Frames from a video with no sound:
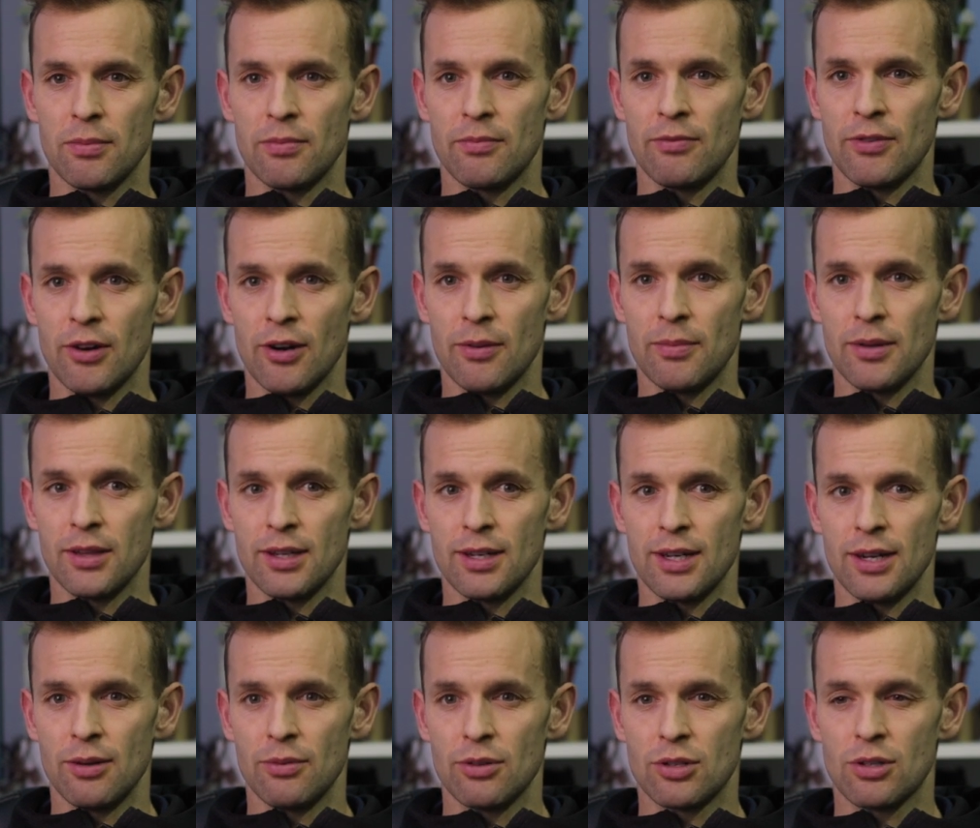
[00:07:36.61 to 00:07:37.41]

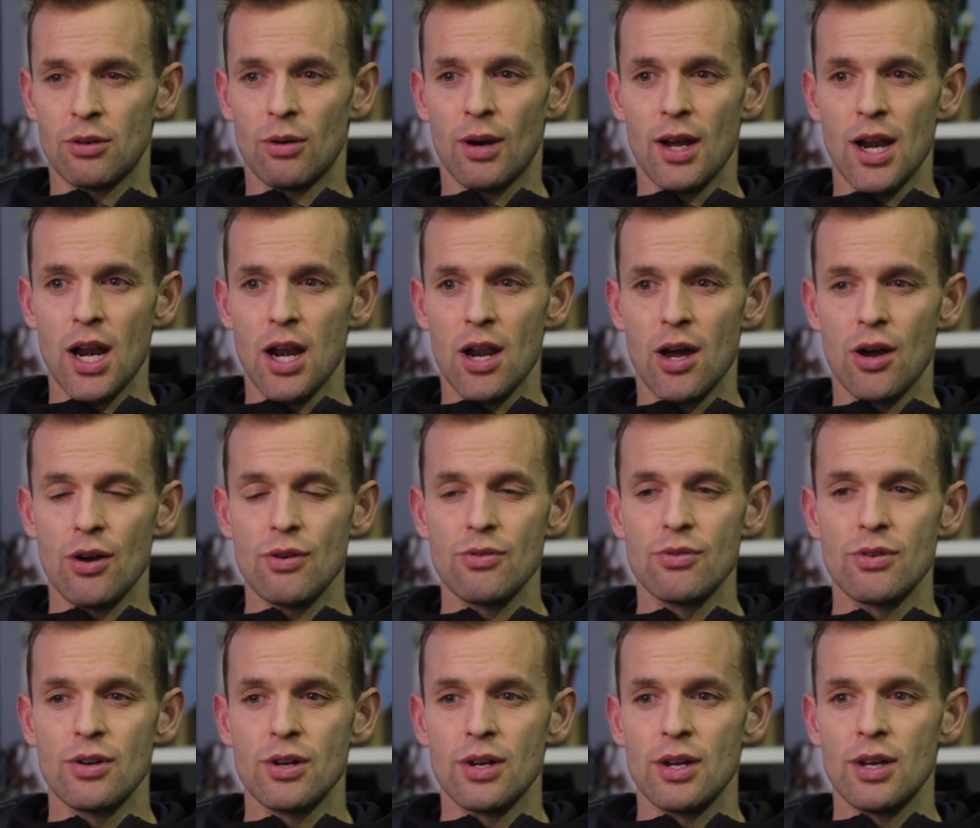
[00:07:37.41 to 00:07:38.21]
variability, was quite
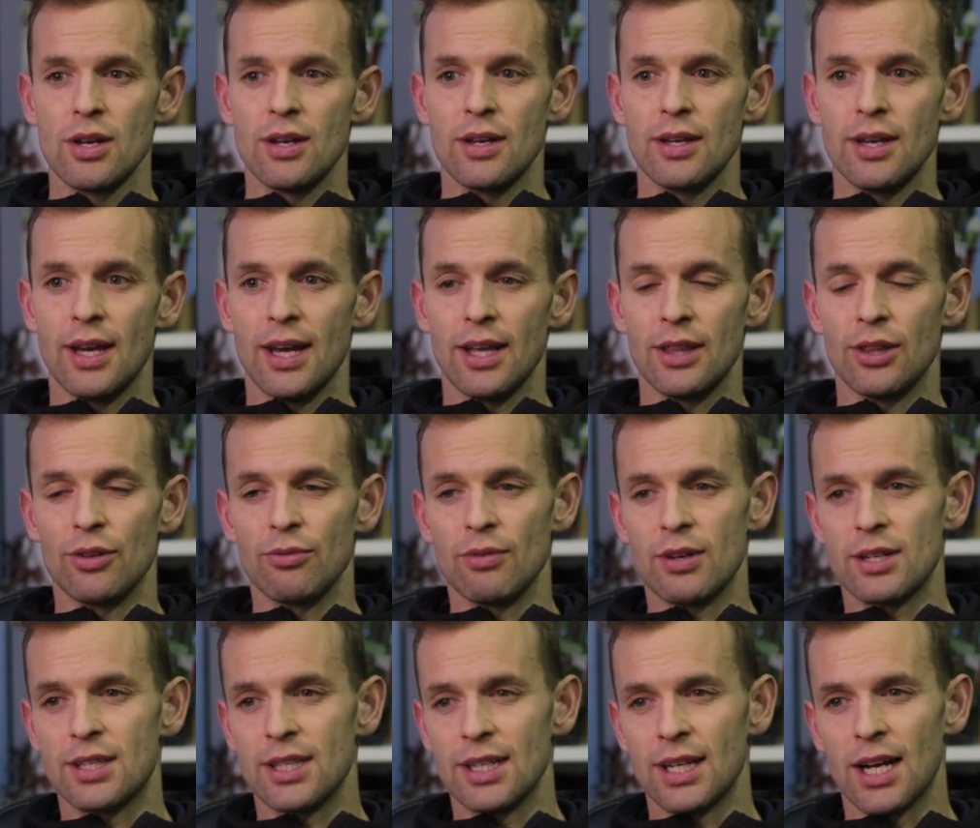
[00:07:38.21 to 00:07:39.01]
low and the
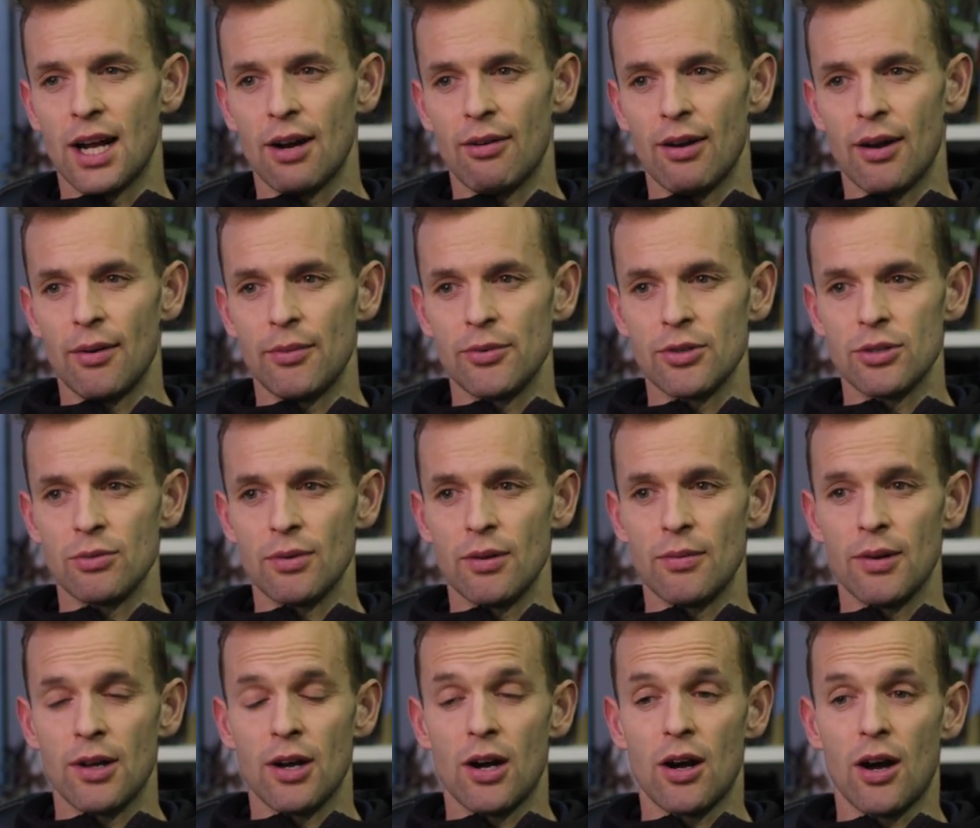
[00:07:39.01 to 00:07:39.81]
resting heart rate was a
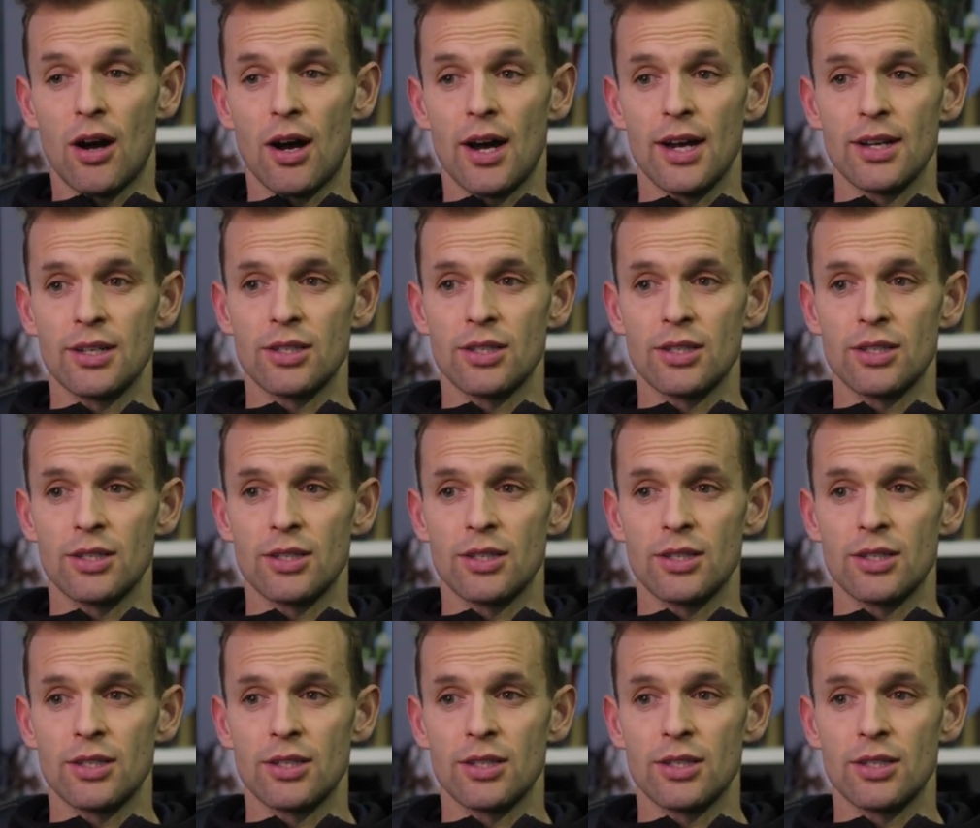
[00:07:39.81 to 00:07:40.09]
wee bit high.